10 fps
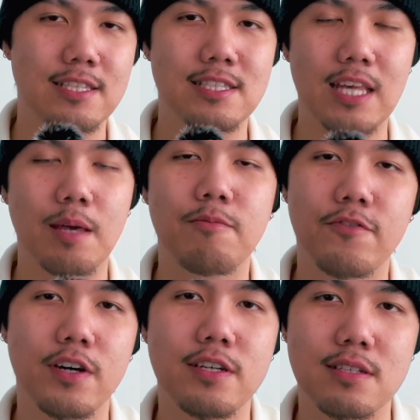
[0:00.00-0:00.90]
Same
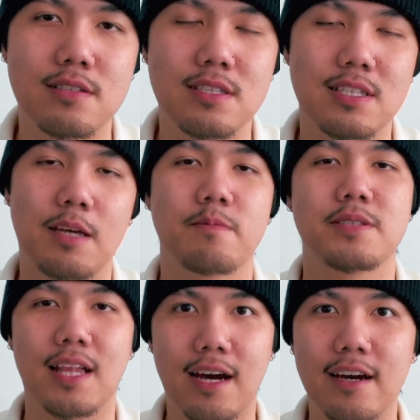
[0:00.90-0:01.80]
foot, same
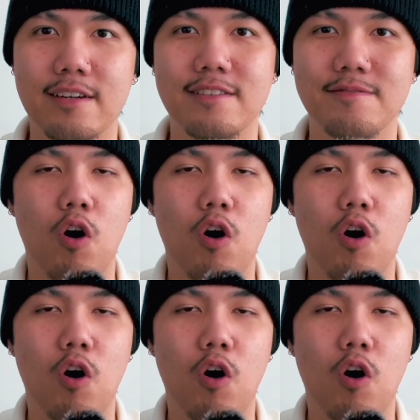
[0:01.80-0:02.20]
slide.